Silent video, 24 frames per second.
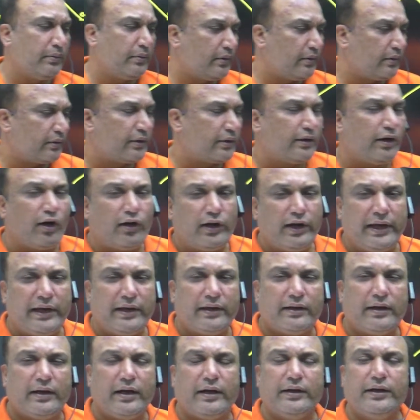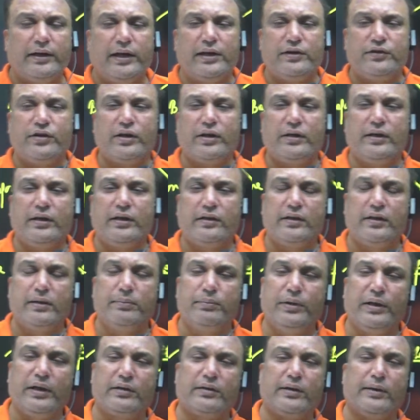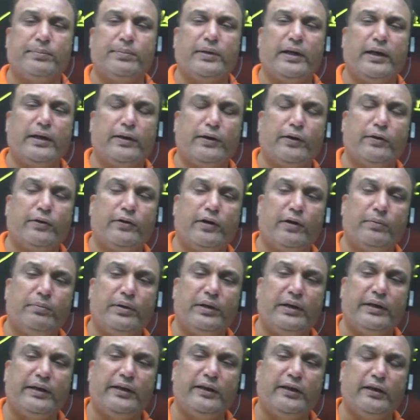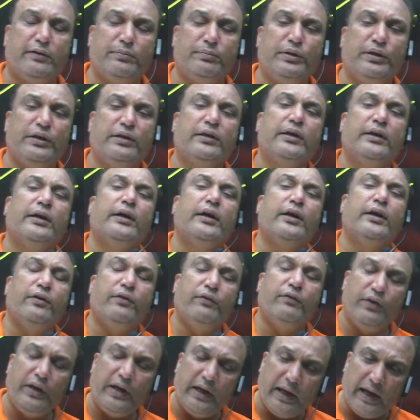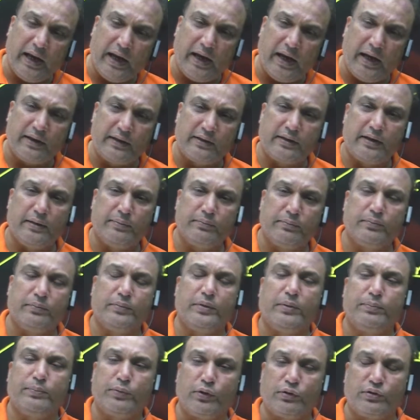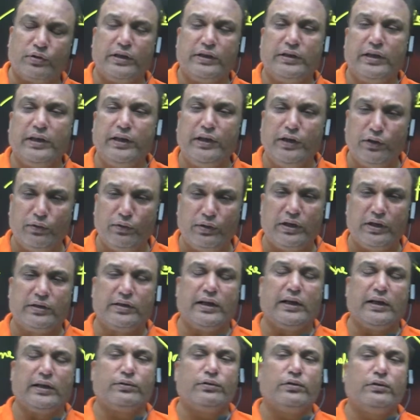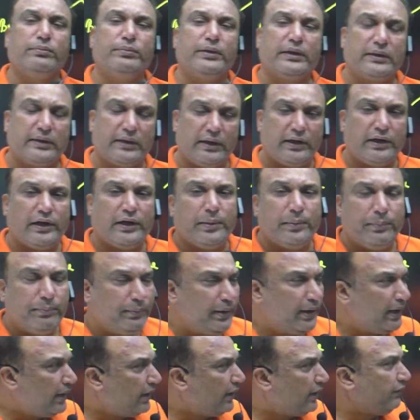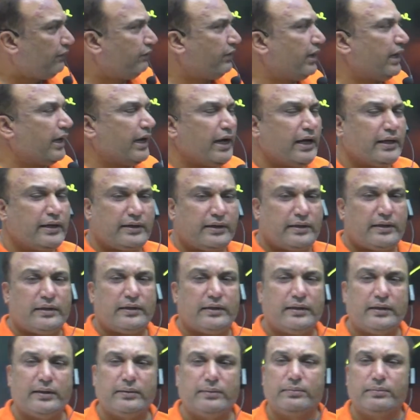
calling a nation is the big supplier of raw materials means we had some processing units also, but mainly we had the